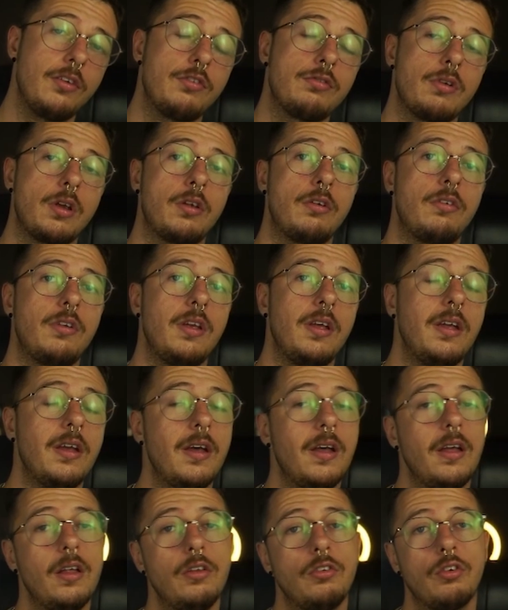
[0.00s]
strategy
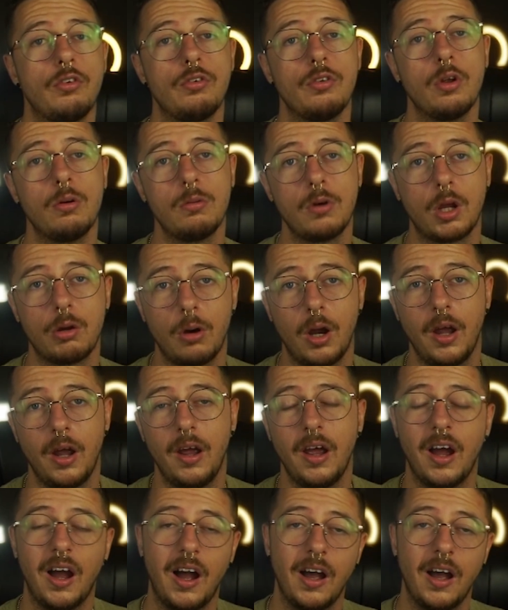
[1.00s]
does not require